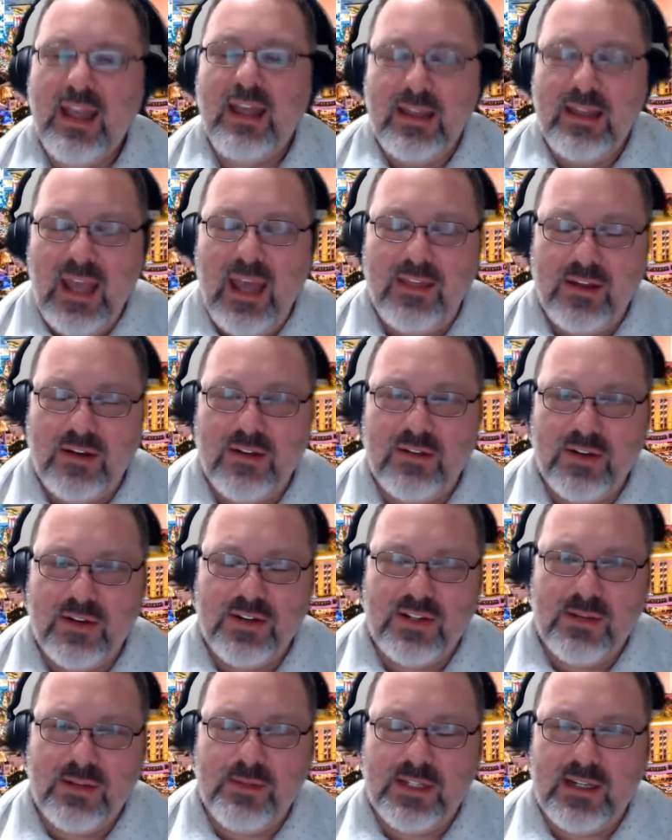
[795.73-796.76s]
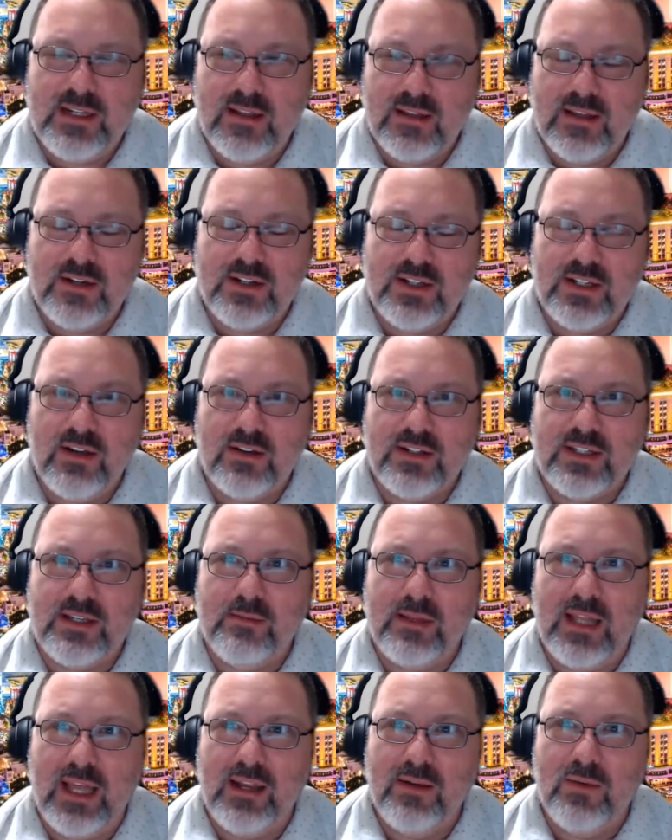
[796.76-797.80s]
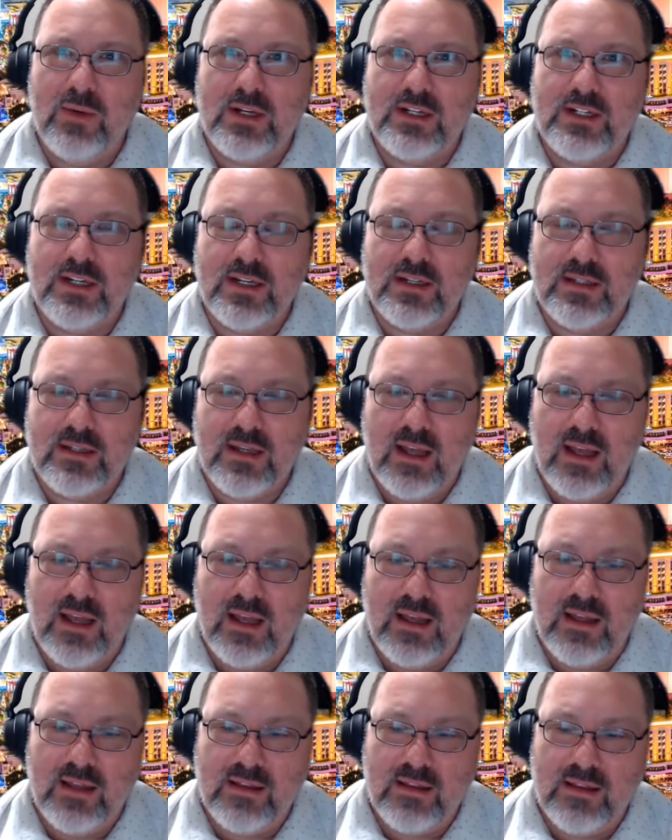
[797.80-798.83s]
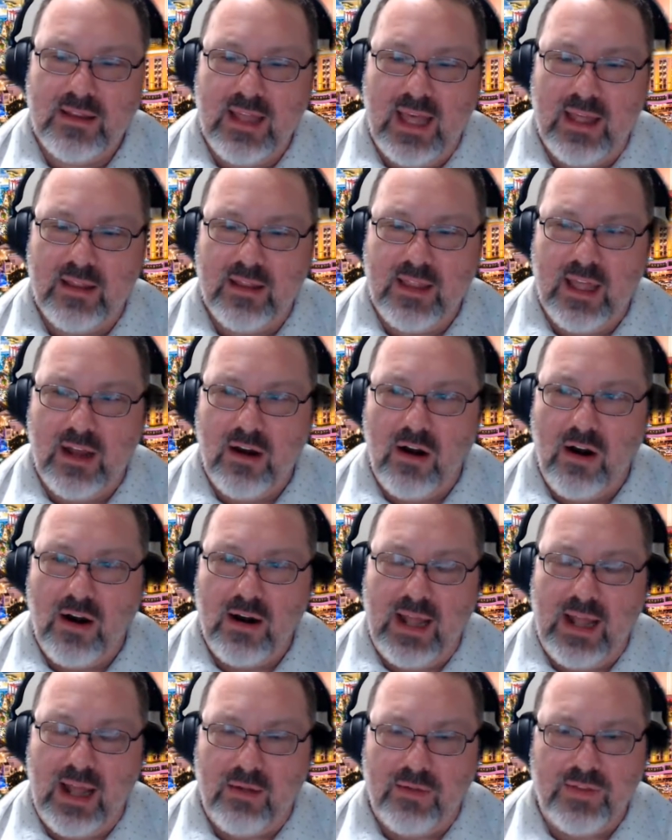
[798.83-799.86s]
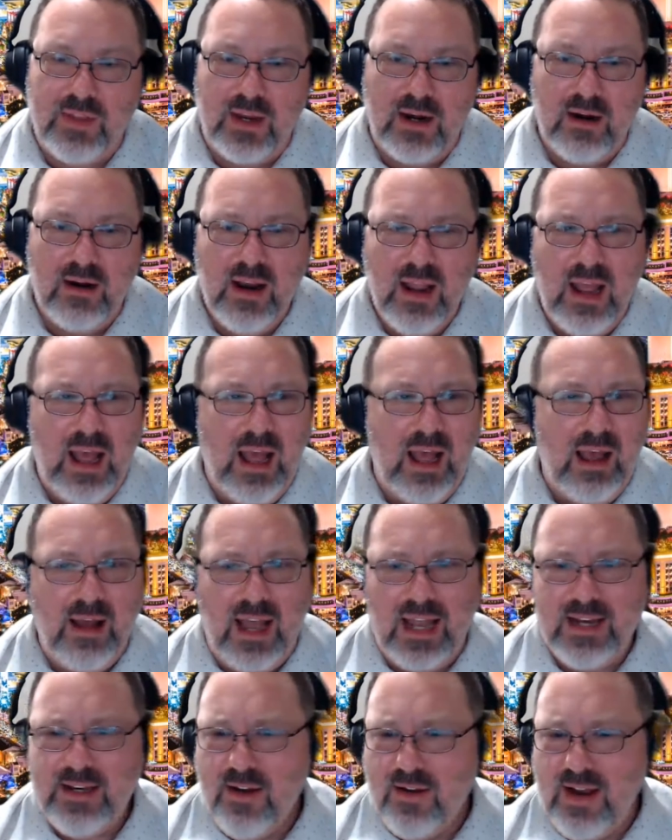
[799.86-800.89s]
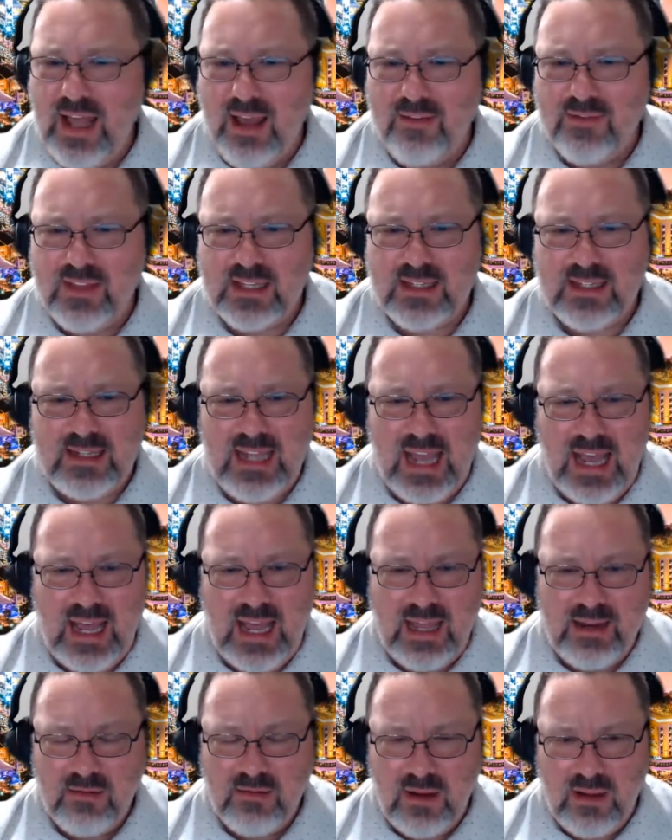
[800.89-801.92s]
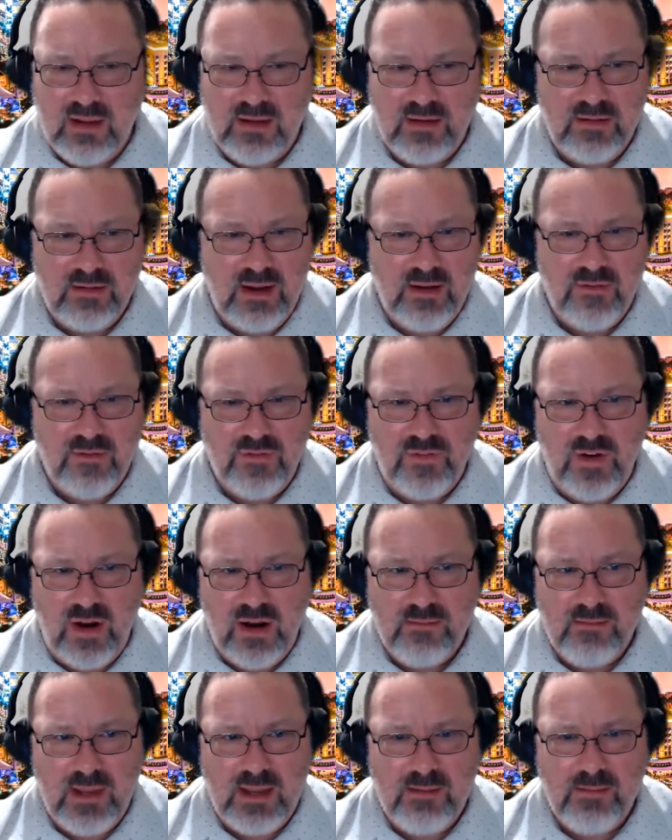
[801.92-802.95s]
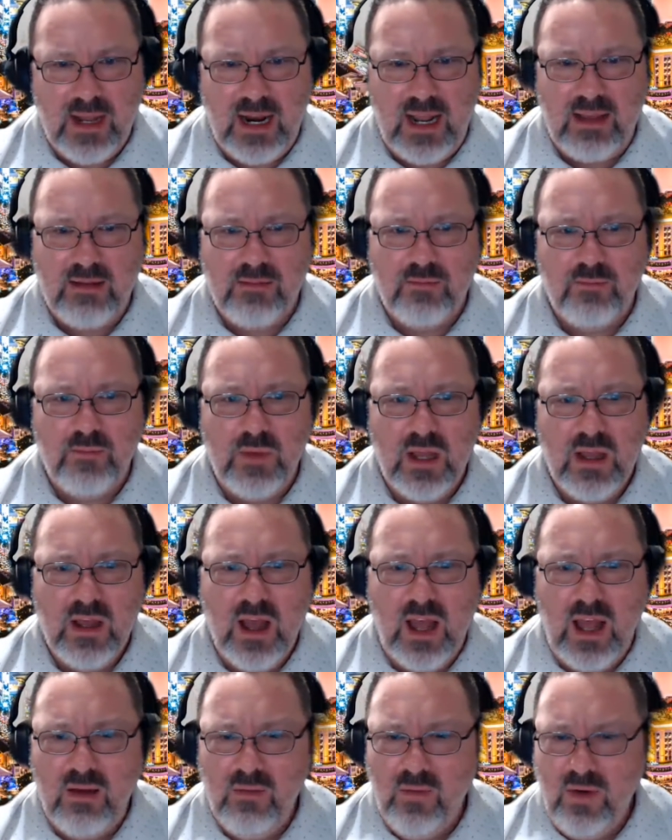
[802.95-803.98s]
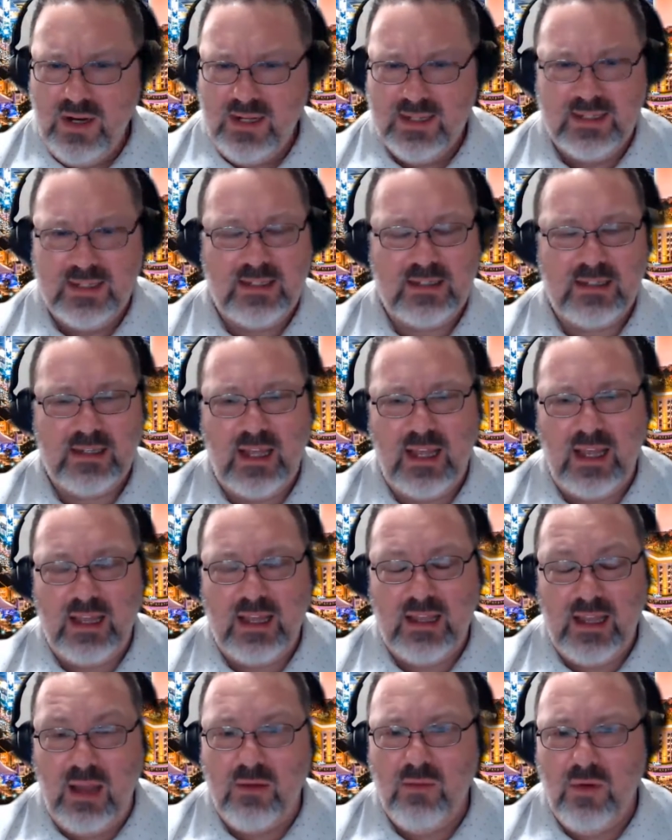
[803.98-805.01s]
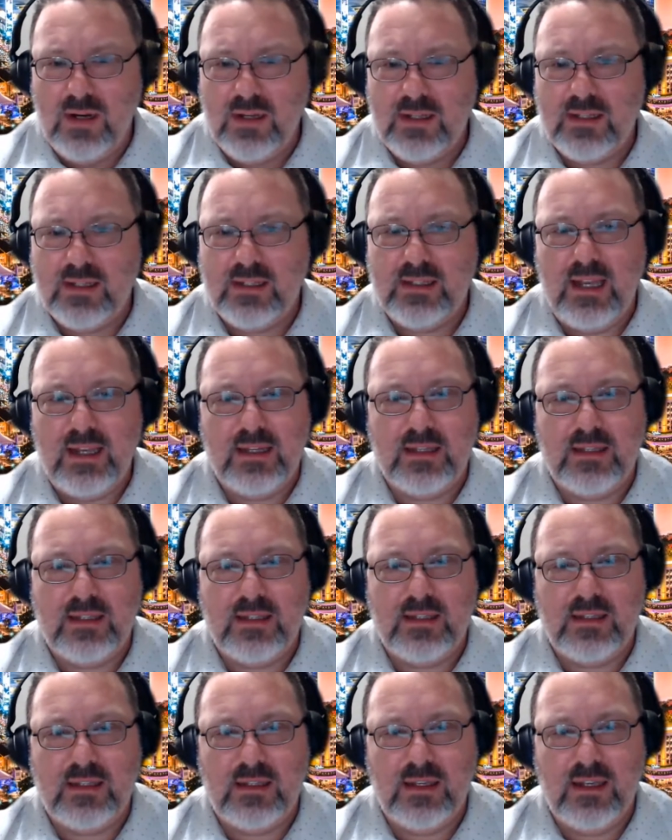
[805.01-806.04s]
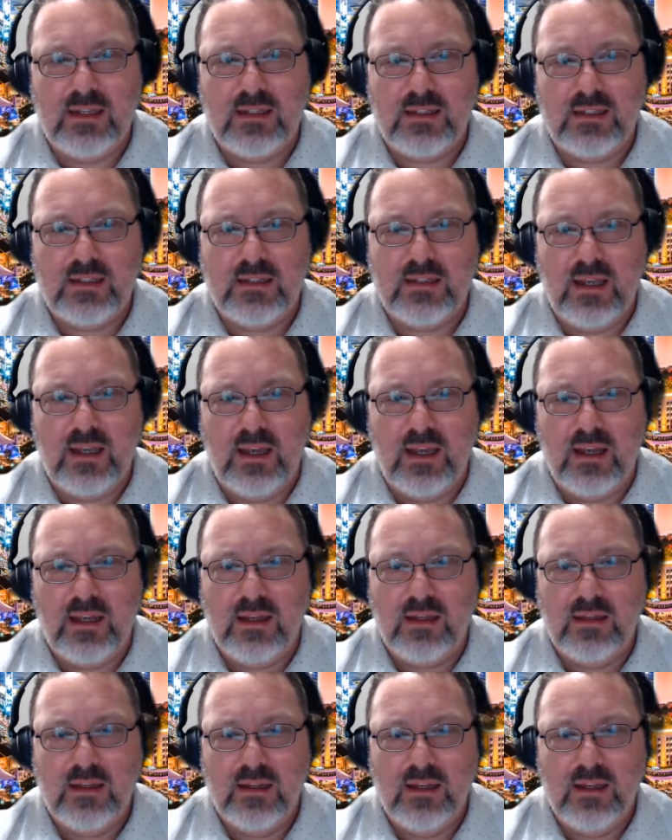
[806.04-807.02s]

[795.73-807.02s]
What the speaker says: Yeah, there's still some languages that aren't out there. I don't have the stat in front of me, but I want to say it's not